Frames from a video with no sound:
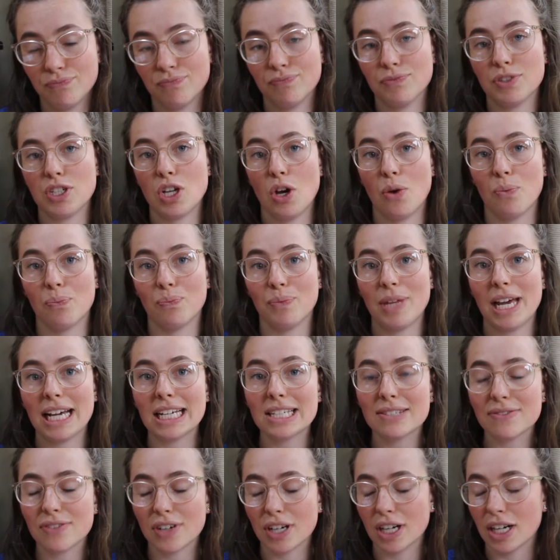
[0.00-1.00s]
So
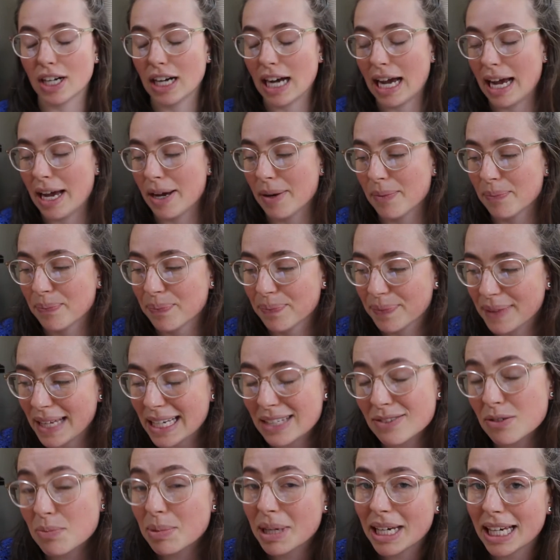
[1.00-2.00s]
thanks for
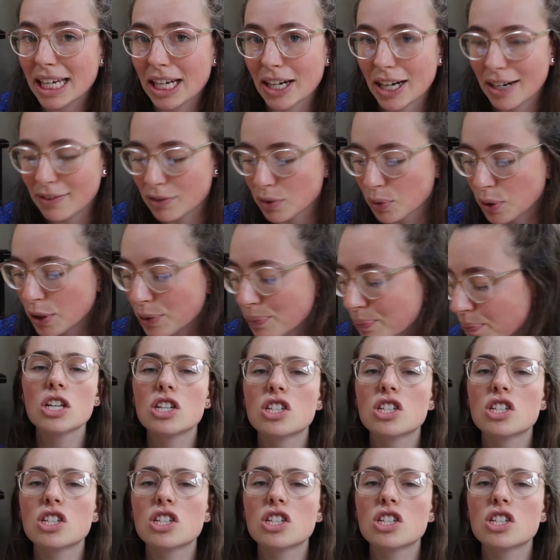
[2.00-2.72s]
being here, everyone.